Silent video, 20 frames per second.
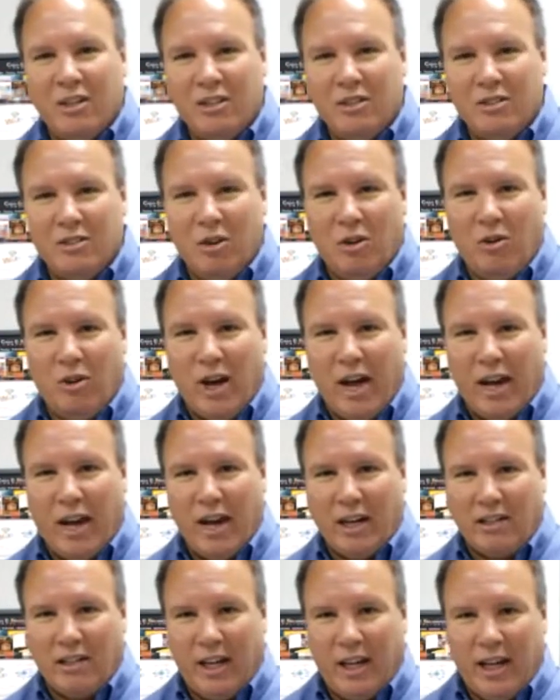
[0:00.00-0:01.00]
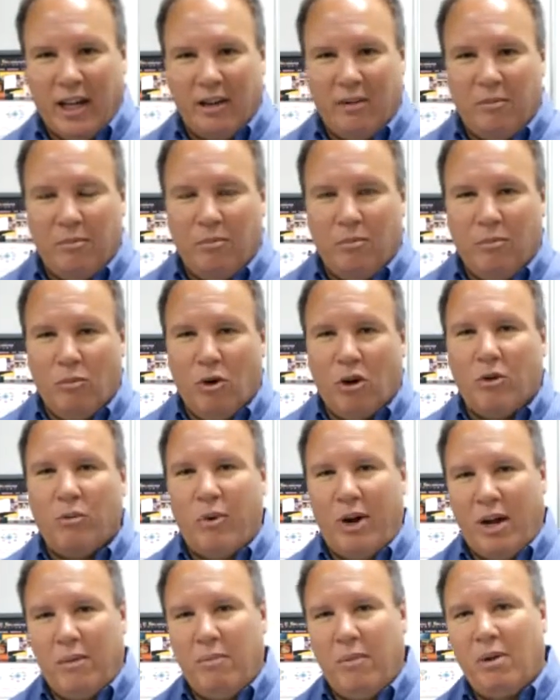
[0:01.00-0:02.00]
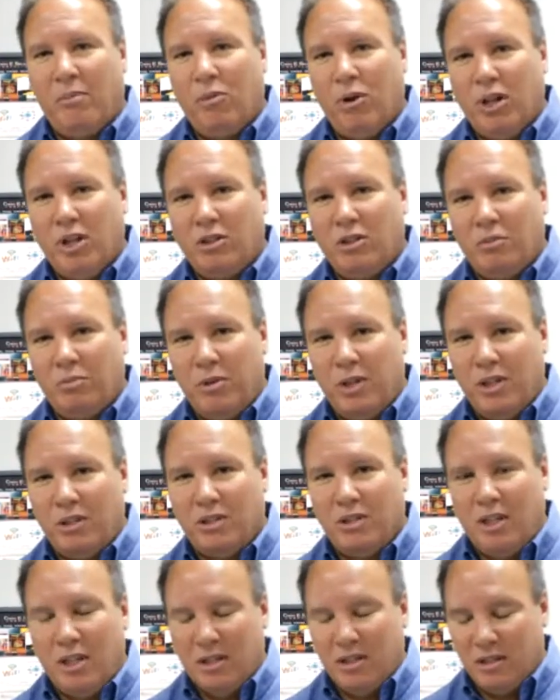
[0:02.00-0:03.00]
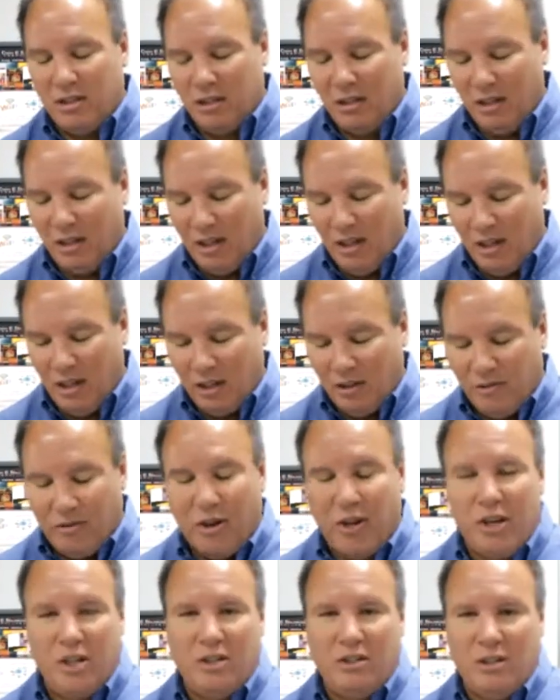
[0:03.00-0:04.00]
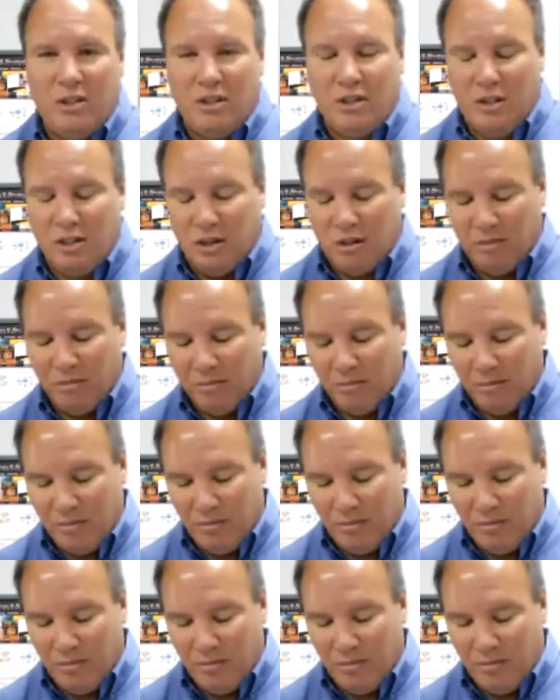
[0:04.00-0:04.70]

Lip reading: So I like to add more RAM memory to PCs, and it's very easy to do.